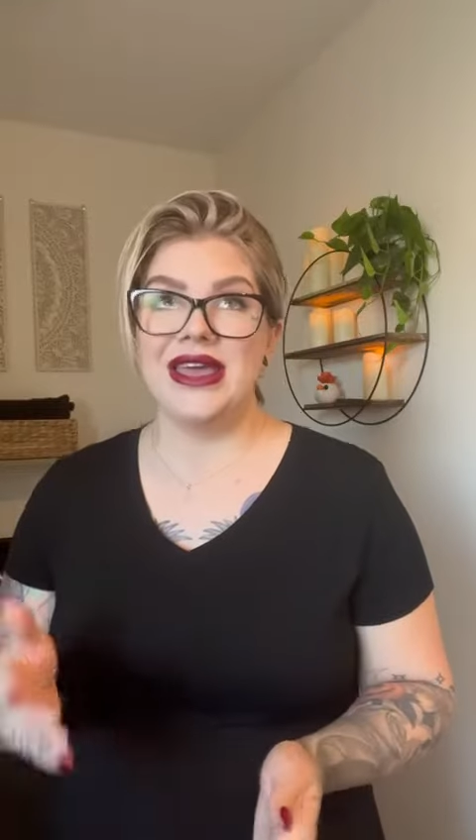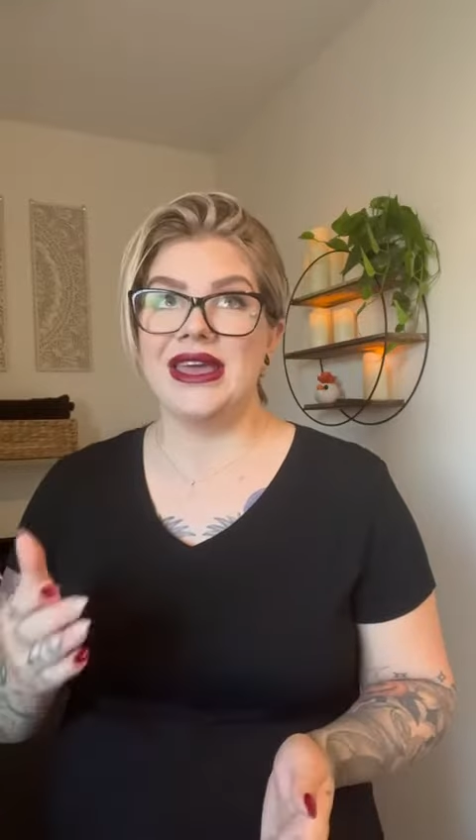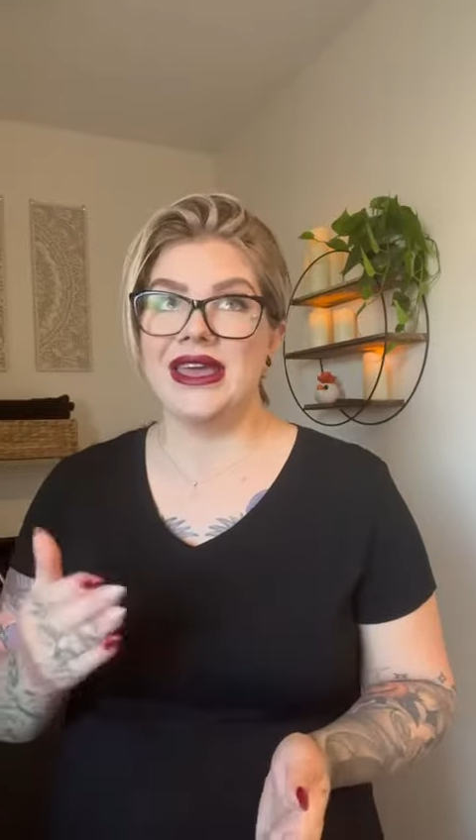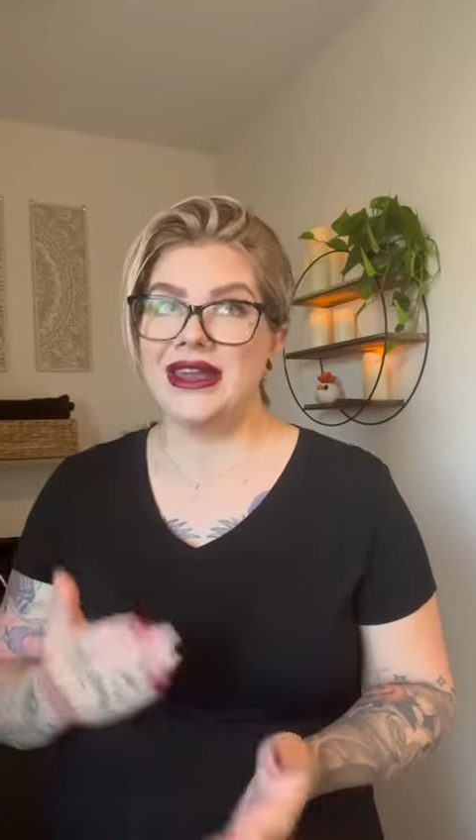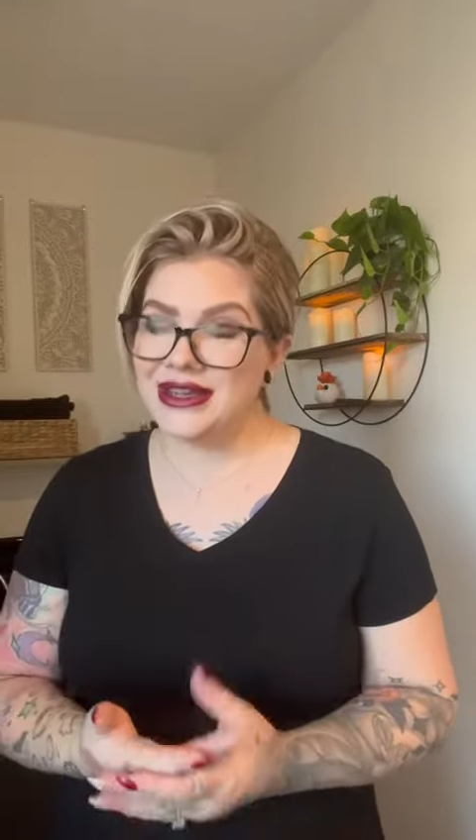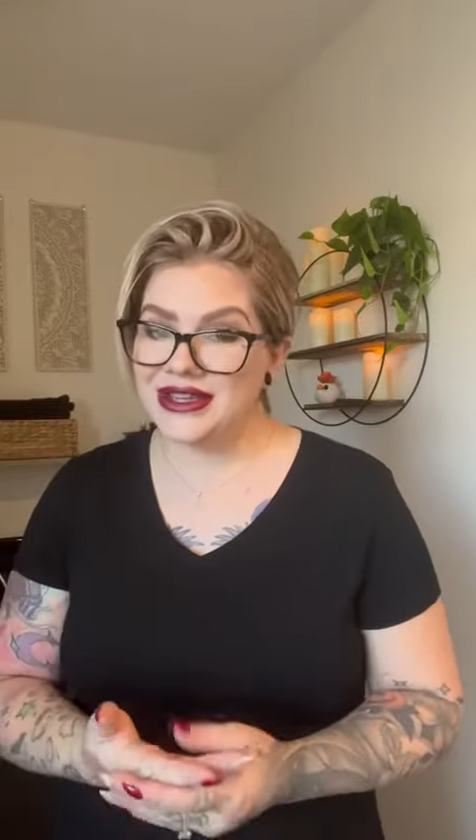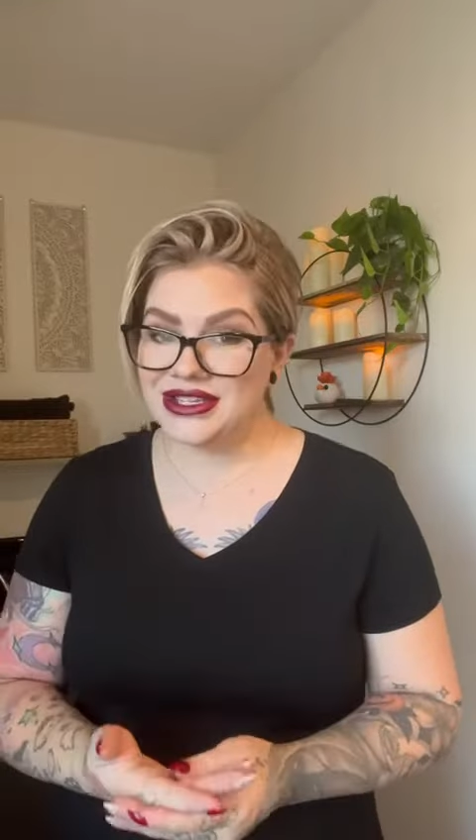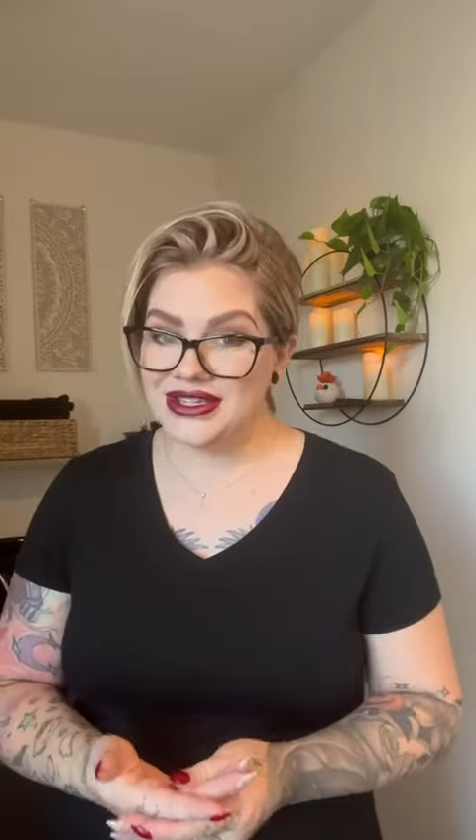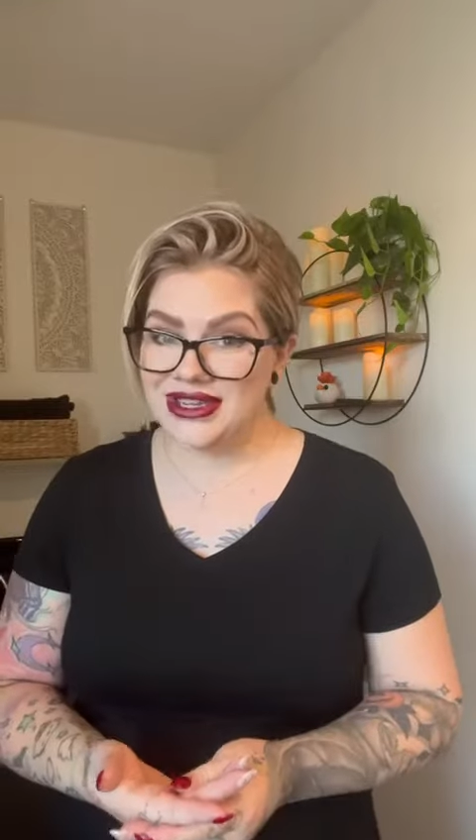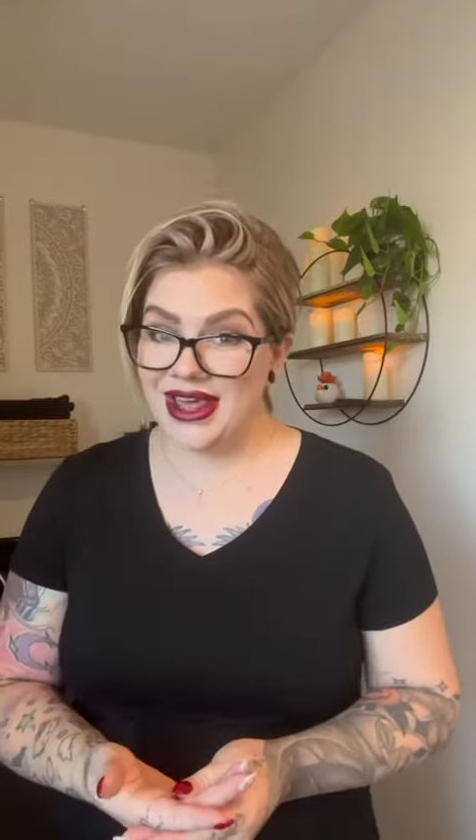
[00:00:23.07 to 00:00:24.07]
In
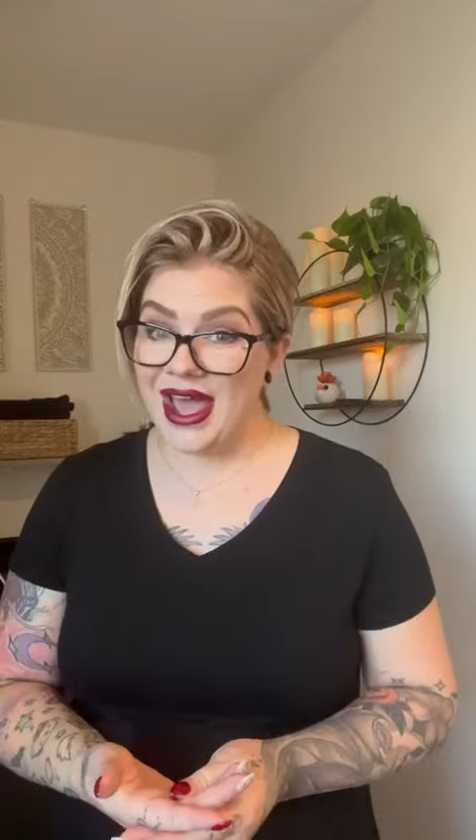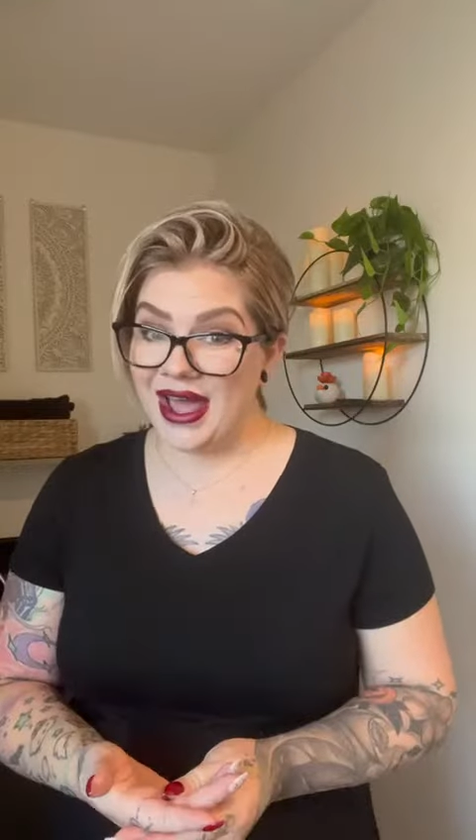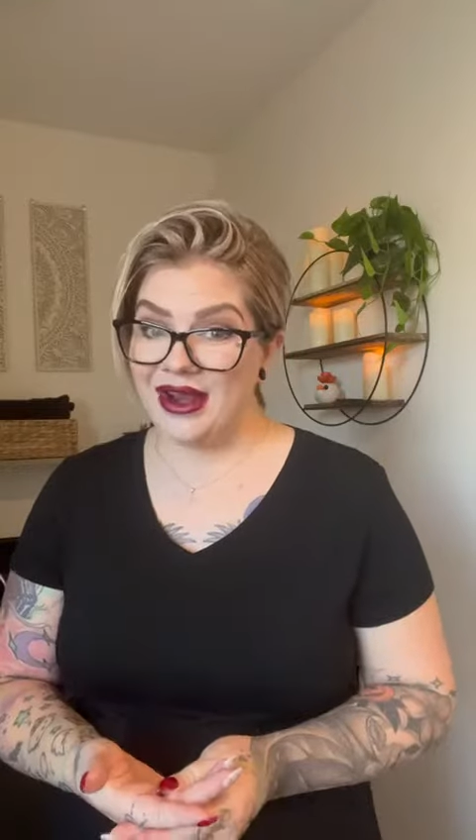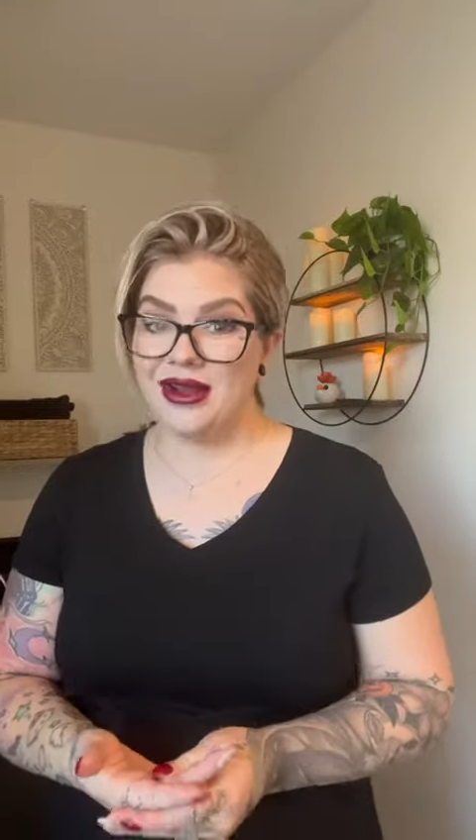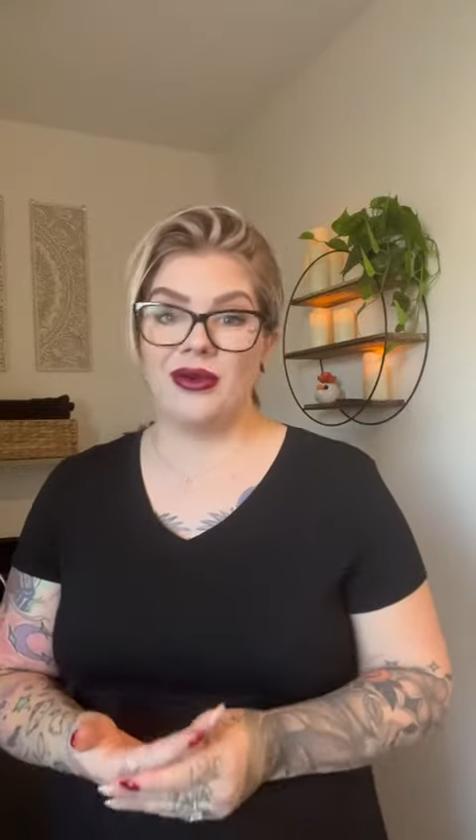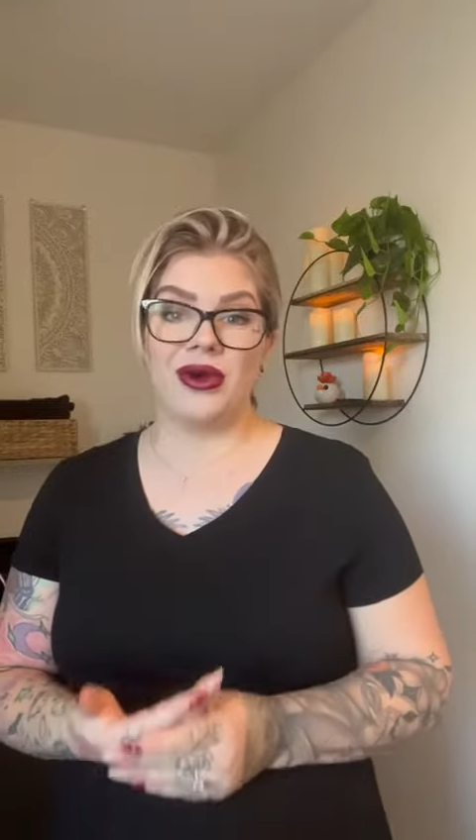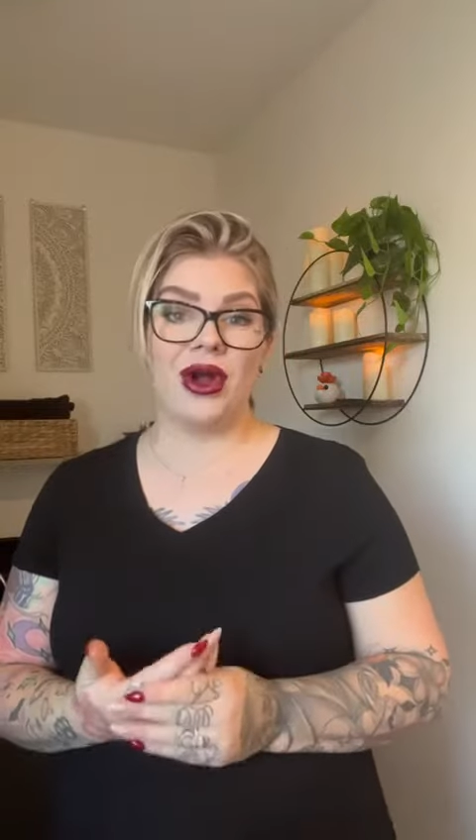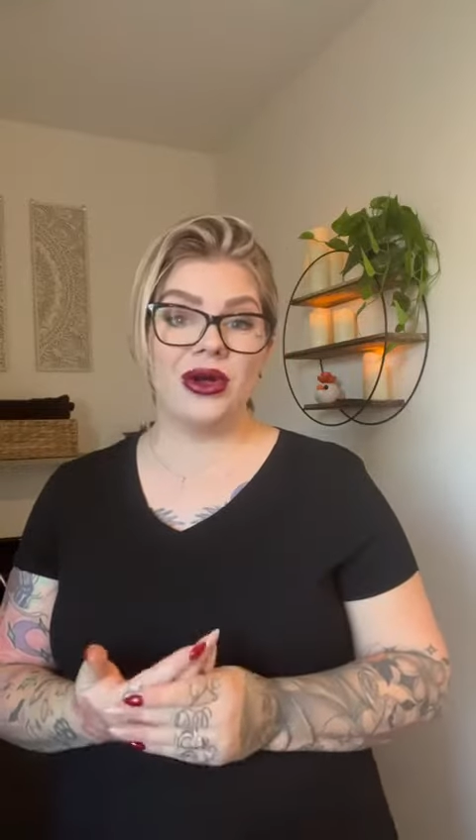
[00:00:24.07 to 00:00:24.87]
addition to that, we're